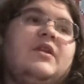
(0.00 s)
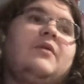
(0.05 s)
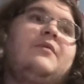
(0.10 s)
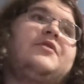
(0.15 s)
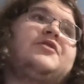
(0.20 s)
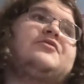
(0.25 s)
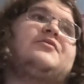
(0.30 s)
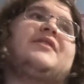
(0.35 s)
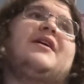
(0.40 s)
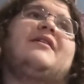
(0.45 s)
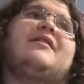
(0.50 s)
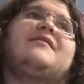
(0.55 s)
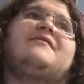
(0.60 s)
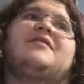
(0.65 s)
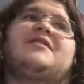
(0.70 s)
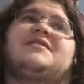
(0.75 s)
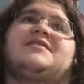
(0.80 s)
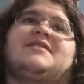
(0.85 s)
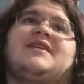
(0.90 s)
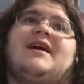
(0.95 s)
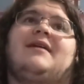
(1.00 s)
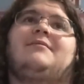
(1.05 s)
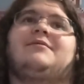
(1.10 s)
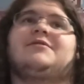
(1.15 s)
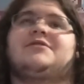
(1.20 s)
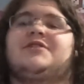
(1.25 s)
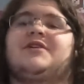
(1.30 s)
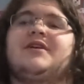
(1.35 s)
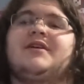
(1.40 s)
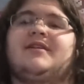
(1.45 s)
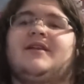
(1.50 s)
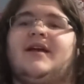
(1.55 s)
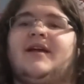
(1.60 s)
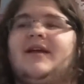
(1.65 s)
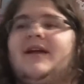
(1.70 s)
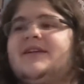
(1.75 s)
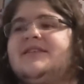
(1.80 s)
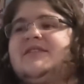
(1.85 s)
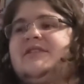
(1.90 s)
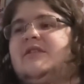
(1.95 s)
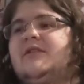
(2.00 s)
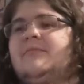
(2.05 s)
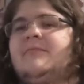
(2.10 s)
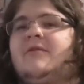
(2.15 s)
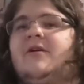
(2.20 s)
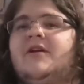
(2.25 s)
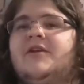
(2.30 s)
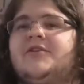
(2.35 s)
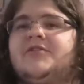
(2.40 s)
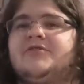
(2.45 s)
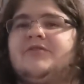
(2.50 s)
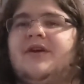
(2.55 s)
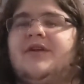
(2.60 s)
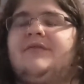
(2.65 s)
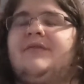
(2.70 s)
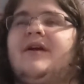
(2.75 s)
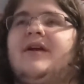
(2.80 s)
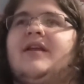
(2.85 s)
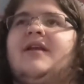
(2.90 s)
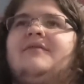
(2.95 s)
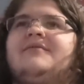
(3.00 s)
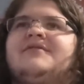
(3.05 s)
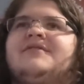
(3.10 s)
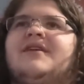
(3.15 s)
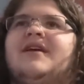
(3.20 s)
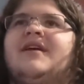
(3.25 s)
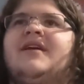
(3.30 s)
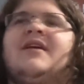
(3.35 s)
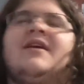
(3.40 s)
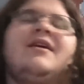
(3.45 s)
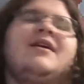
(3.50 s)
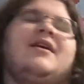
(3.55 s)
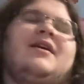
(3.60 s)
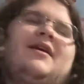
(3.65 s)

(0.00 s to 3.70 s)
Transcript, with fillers: which without even establishing it, like I saw LeBron in Trainwreck, and I was like.